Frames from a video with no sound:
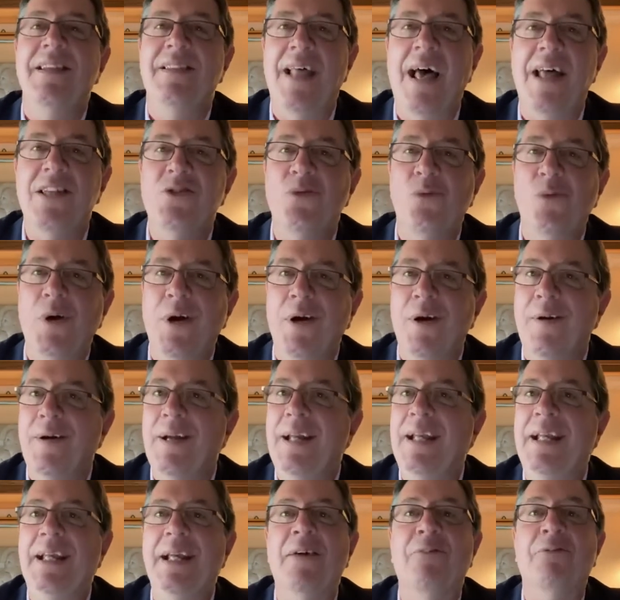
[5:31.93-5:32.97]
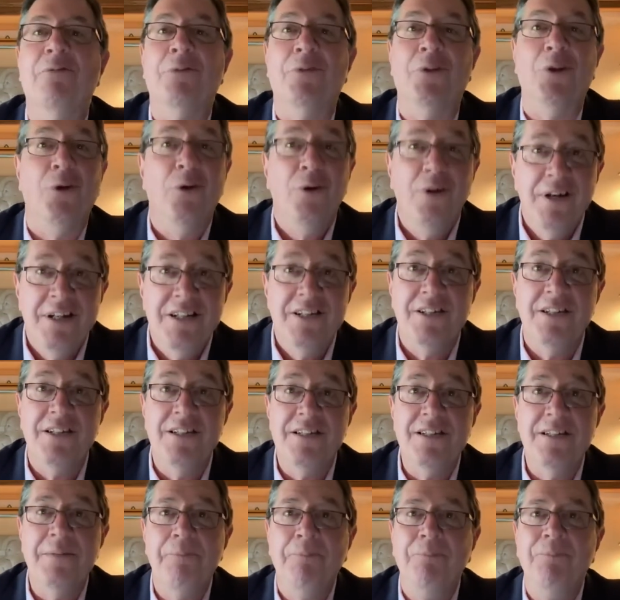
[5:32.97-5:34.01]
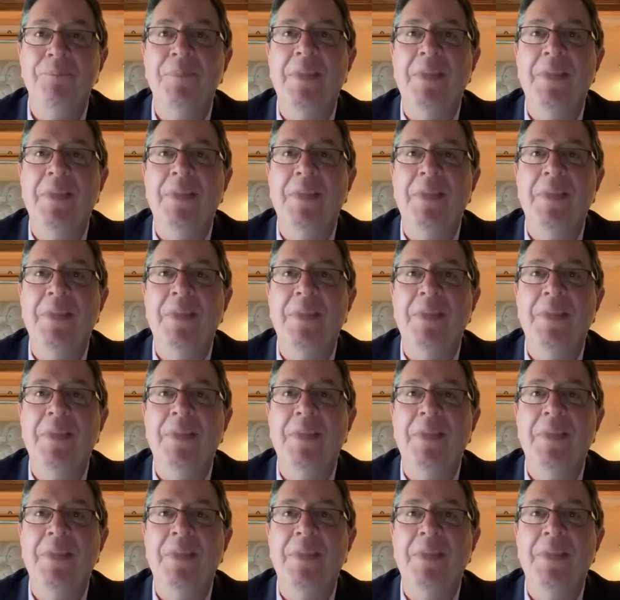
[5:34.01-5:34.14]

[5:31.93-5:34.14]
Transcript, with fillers: That's where he flourishes,